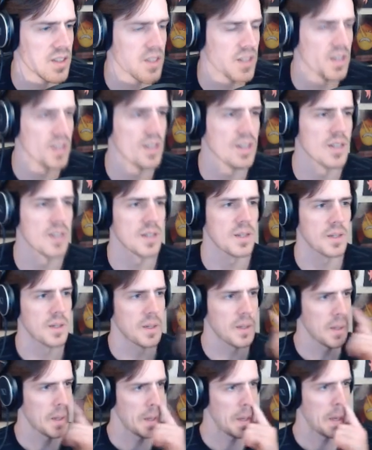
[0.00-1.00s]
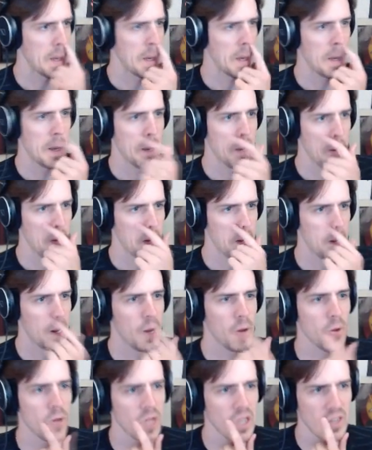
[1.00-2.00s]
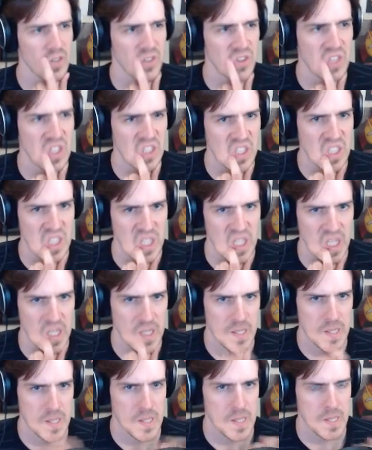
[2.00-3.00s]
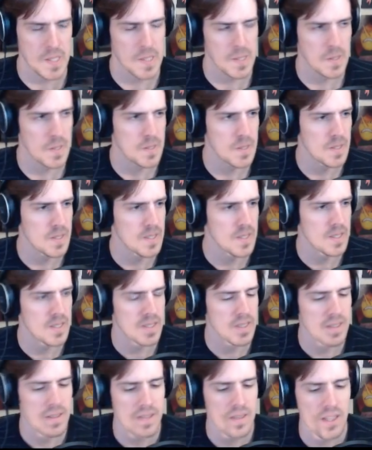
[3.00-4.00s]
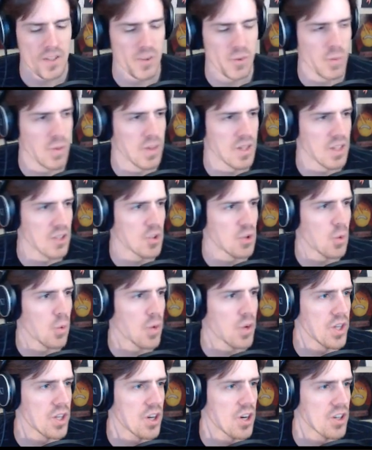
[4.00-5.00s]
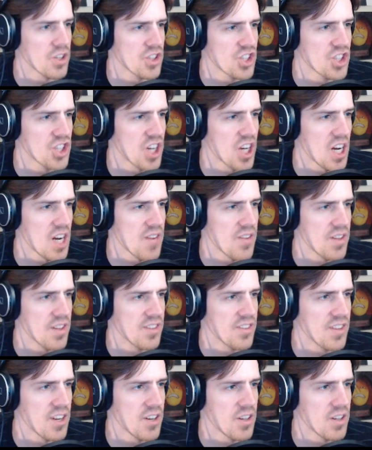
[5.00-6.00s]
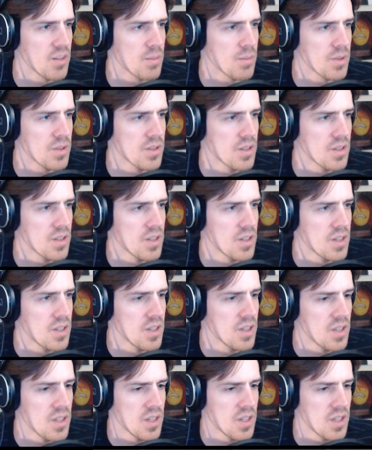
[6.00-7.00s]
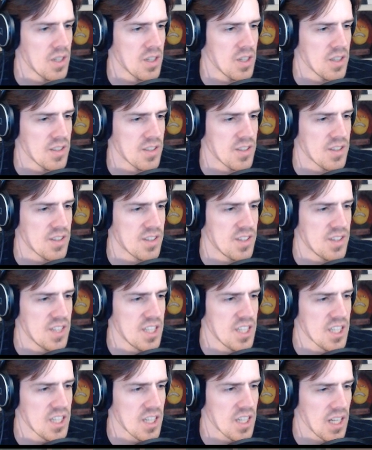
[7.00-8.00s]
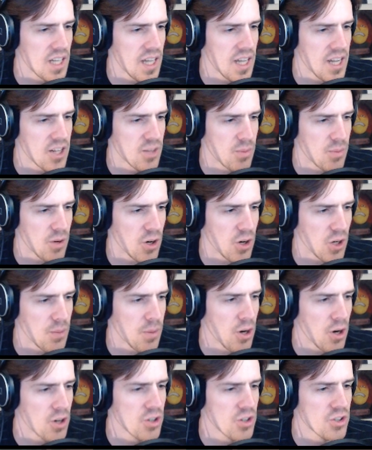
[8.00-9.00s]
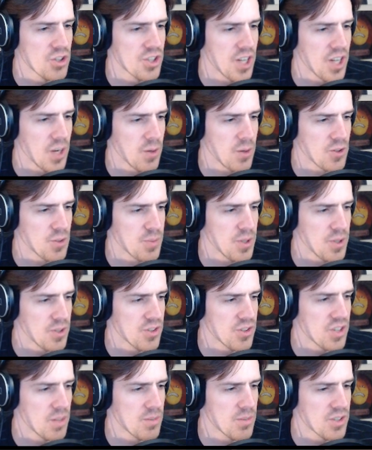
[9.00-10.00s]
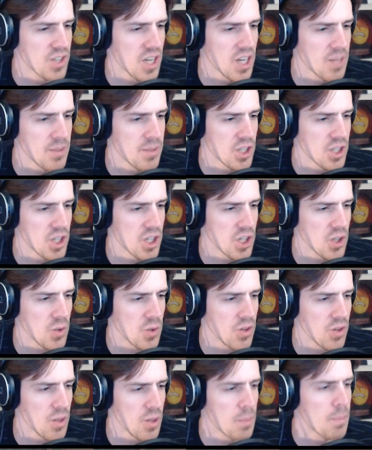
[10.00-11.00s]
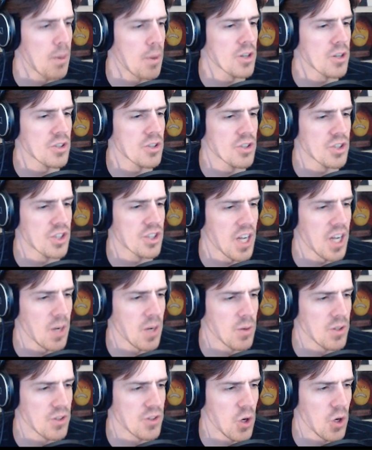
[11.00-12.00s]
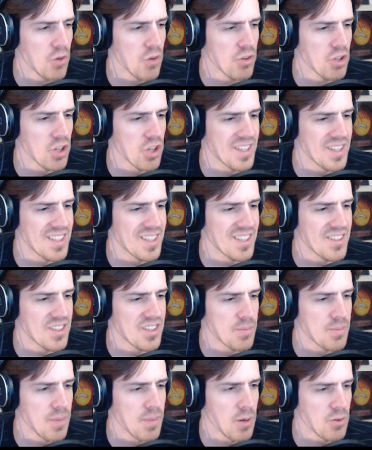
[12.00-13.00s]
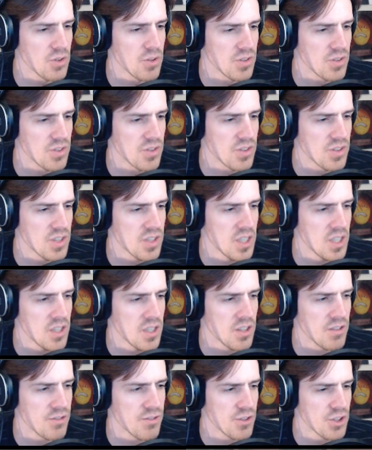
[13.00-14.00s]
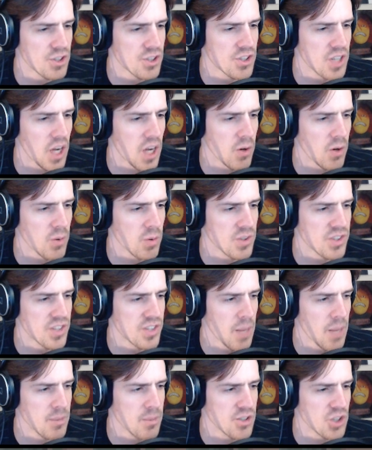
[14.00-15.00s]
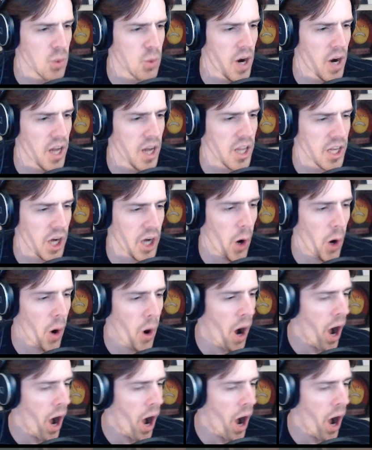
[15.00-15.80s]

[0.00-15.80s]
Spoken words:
I only have 16 cards, though. That's what, 20 cards shy at the desired number? Scenic landmark, partner towers built some time ago. The partner towers overlook the distant mountains. The first tower was damaged a while ago.